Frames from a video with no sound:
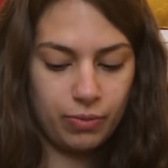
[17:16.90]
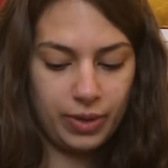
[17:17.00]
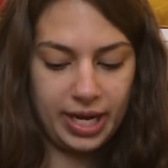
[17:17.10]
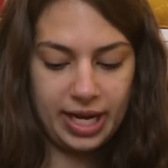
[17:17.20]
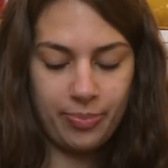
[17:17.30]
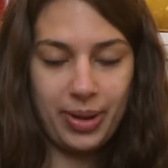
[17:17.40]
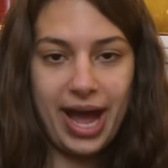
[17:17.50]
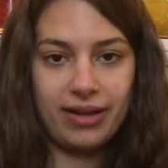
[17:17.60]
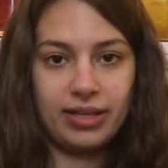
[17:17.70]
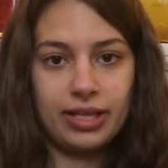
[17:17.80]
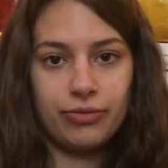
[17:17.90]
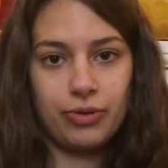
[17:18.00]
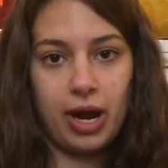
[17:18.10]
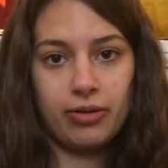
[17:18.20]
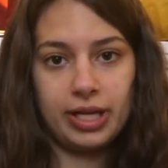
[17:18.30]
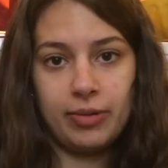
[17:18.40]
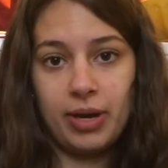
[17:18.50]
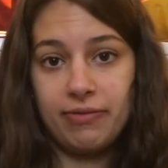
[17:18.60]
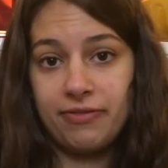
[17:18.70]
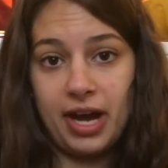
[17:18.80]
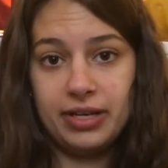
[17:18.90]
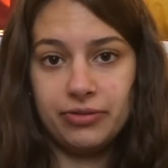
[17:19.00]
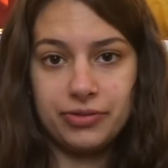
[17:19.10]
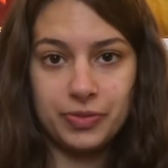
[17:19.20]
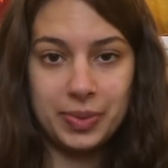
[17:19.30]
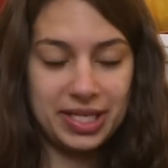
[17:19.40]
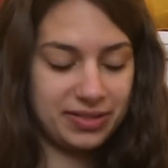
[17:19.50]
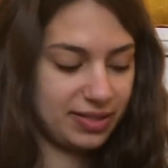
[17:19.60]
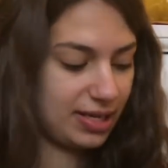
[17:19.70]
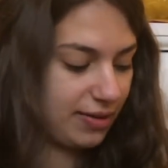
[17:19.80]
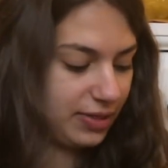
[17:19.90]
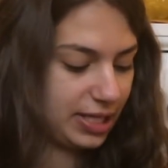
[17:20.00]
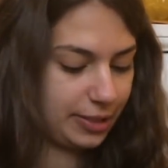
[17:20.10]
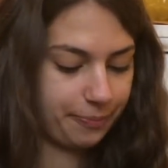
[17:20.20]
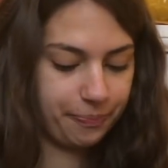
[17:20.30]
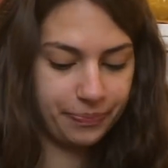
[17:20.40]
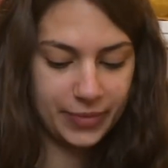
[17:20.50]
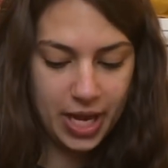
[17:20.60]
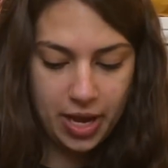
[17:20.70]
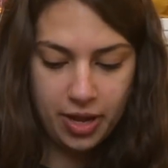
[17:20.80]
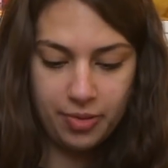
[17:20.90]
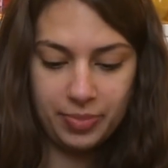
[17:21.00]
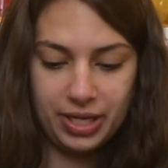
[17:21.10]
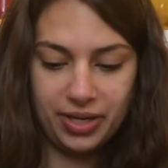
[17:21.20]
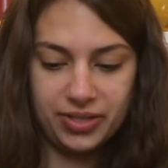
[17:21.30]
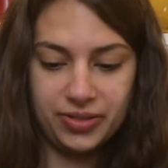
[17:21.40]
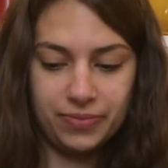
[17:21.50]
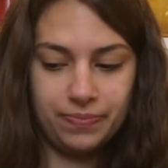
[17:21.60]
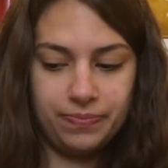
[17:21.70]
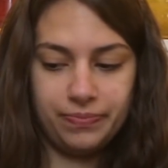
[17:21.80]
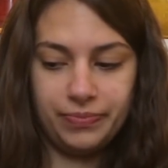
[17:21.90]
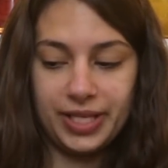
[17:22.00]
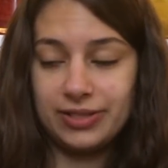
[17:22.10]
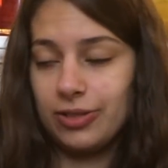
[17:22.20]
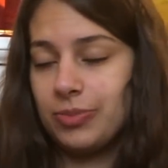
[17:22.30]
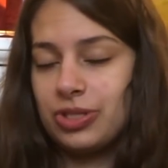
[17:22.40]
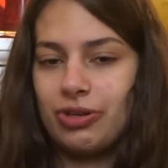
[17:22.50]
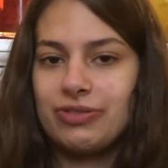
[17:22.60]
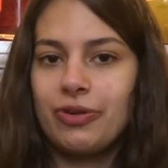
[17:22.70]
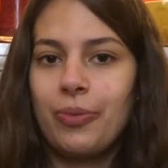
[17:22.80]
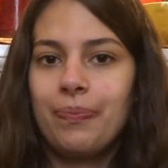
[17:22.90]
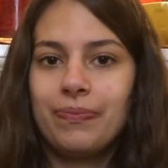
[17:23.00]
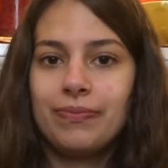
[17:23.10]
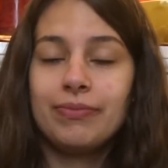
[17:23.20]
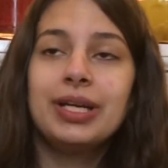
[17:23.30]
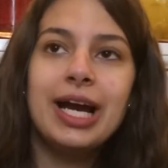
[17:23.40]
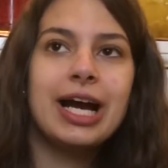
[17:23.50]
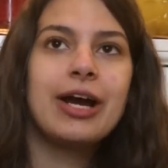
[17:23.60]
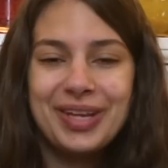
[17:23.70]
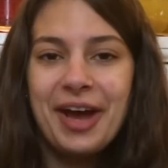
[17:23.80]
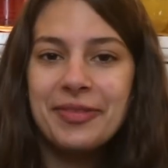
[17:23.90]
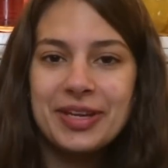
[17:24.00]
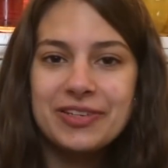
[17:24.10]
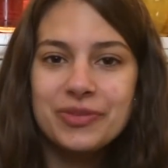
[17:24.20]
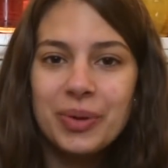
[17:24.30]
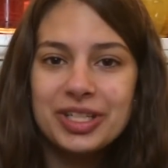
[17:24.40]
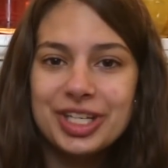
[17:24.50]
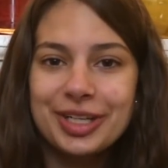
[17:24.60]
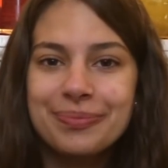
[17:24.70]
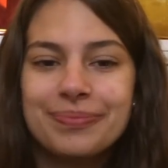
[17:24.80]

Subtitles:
when I get back, like throughout like my finals weeks and everything, because that's gonna be stressful. But yeah, thanks for watching.